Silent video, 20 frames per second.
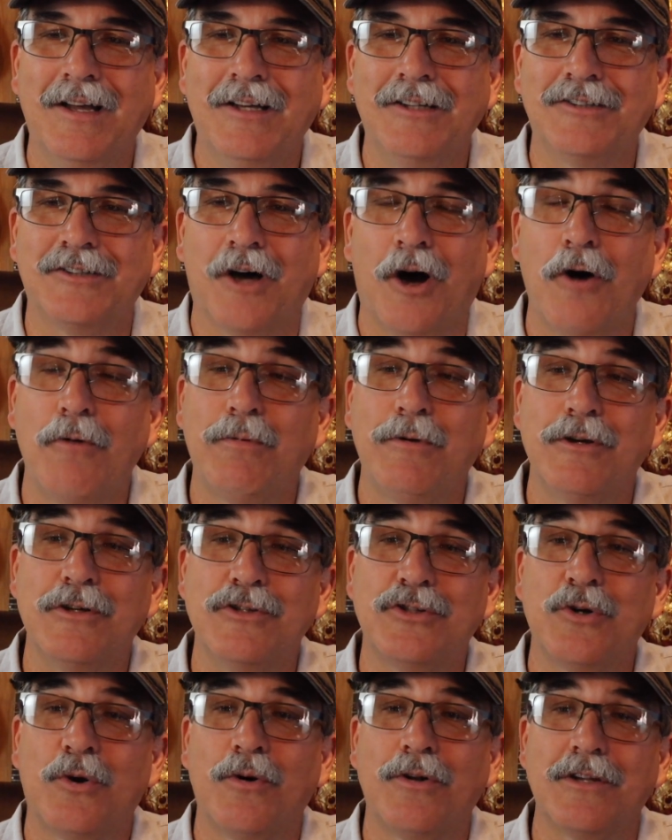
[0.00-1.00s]
So I hope you
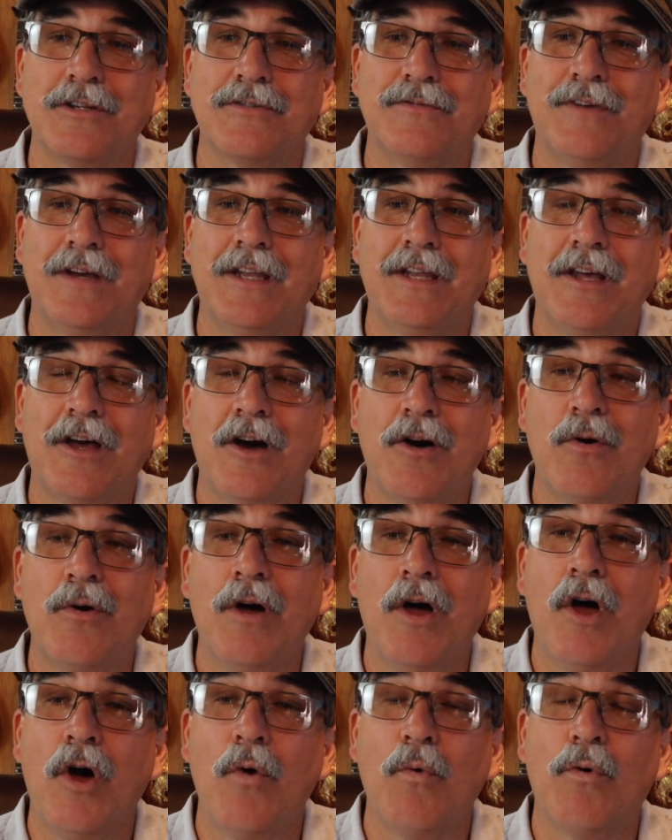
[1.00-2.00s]
enjoy this video.
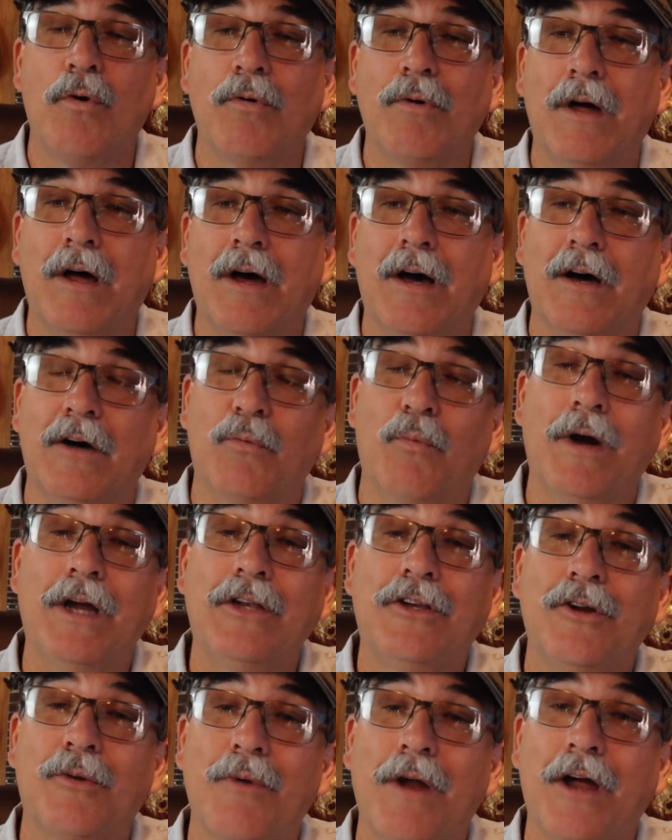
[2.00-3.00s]
We'll
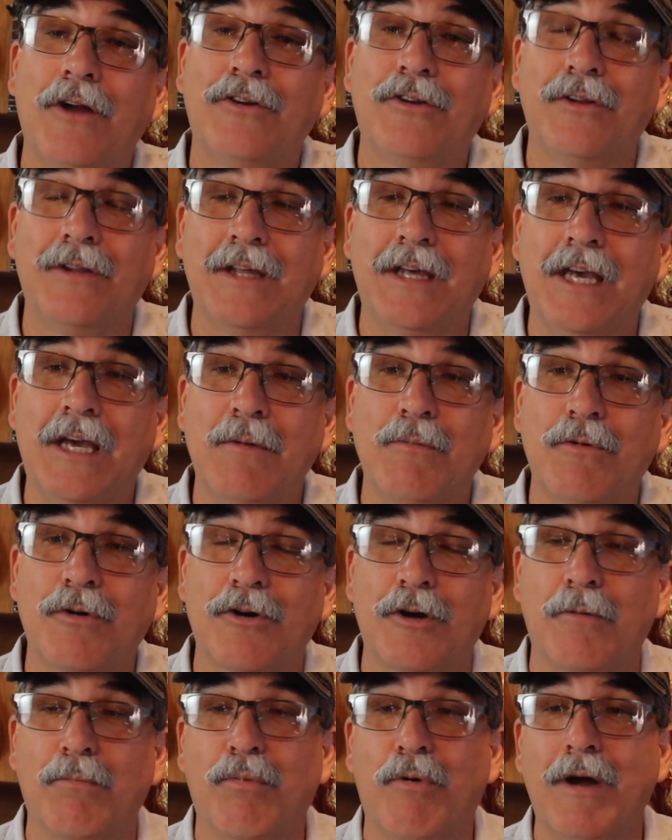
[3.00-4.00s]
wait till around to the end. We're
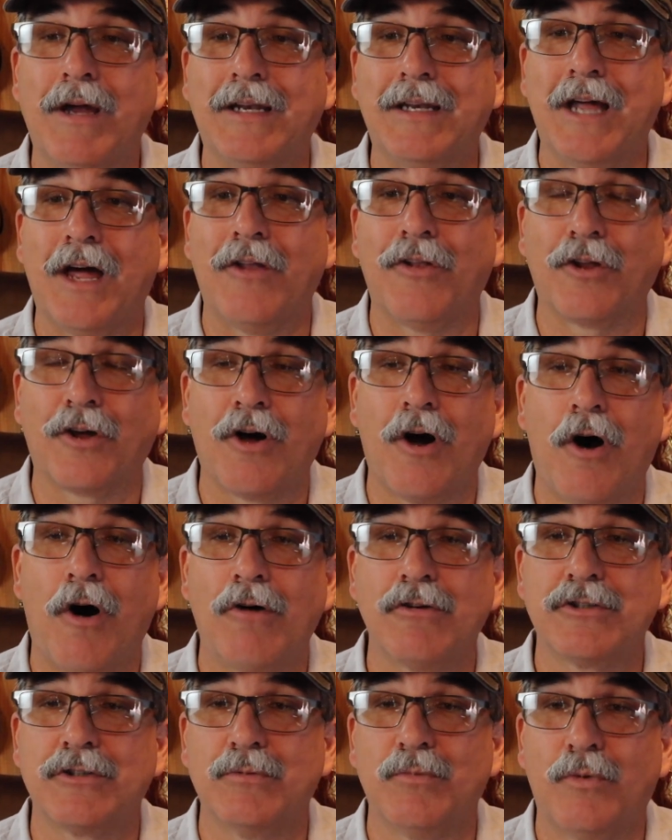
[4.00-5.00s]
going to break down the
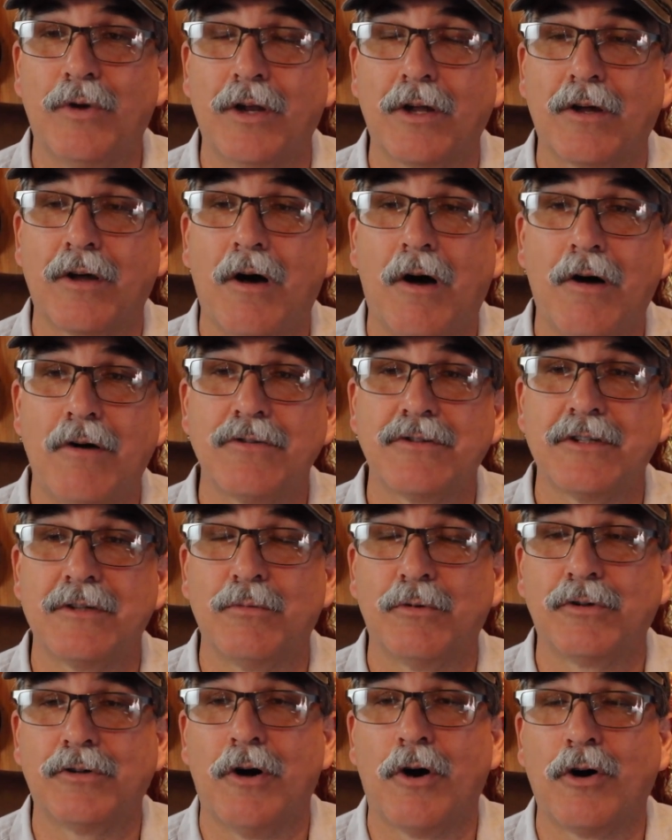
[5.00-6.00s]
cost and what it costed.
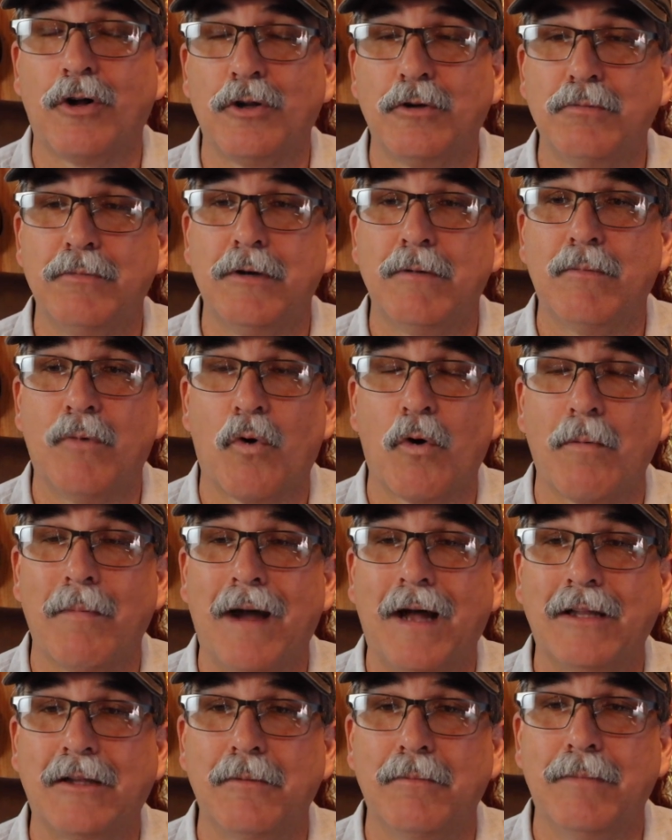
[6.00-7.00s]
We'll talk a little bit more
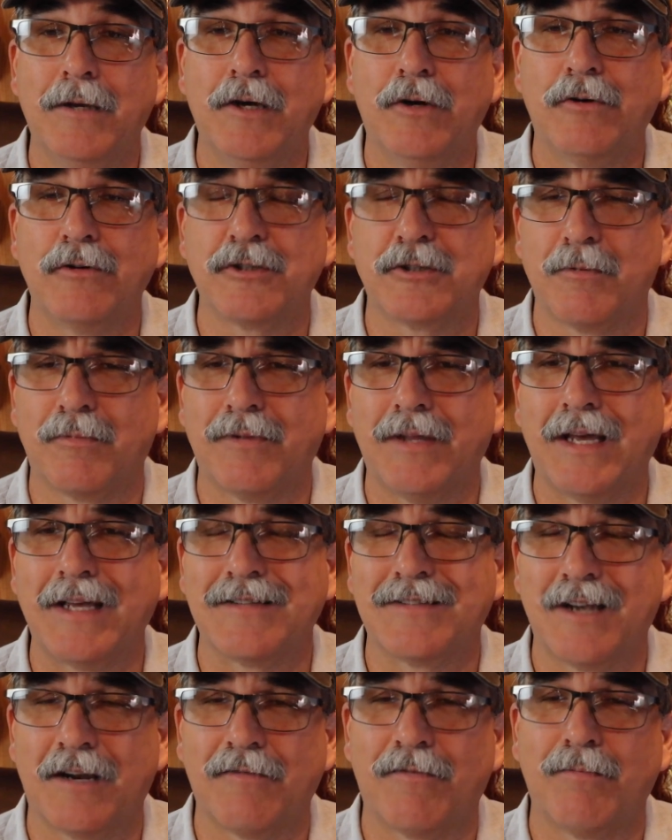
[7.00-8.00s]
about the build and some
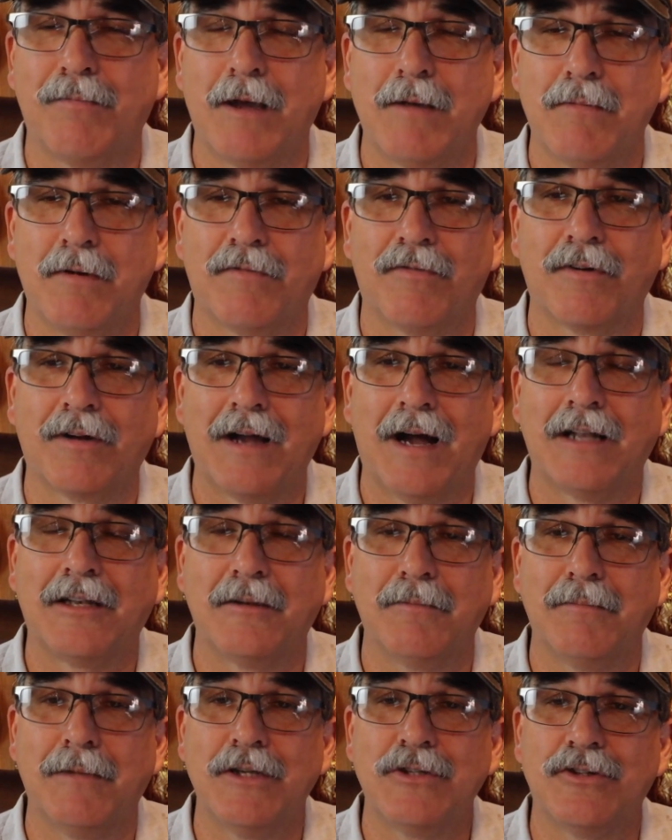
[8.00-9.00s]
things that I maybe forgot
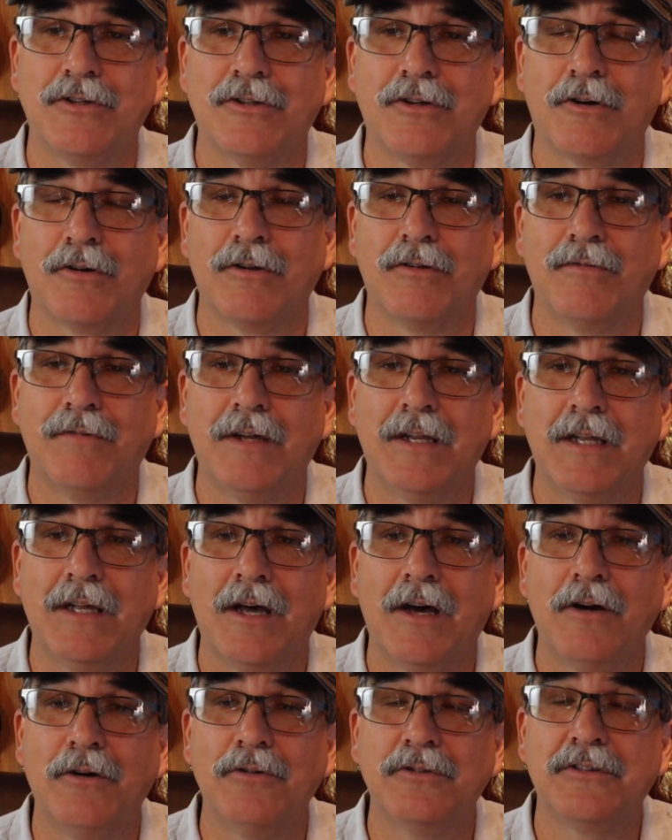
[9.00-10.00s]
to mention during the
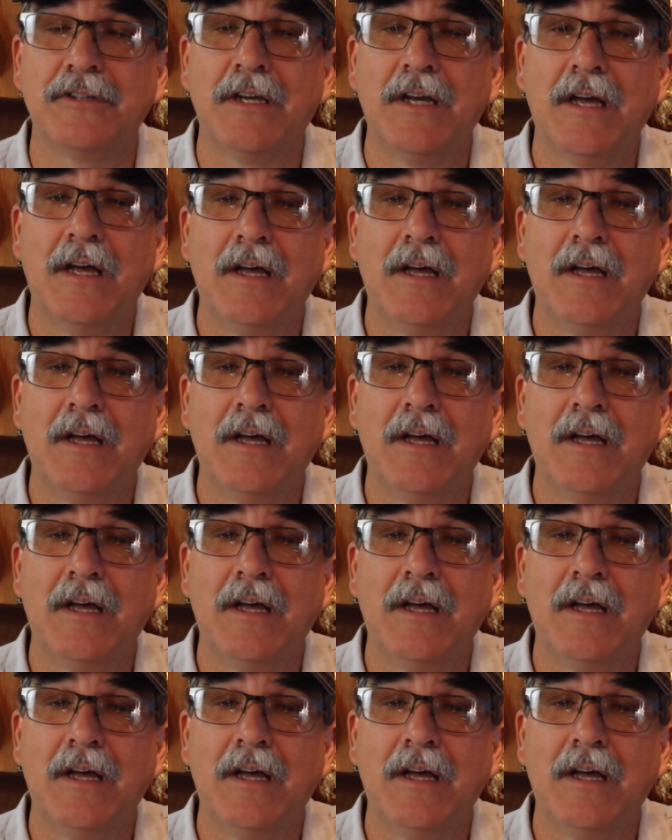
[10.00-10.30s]
videos.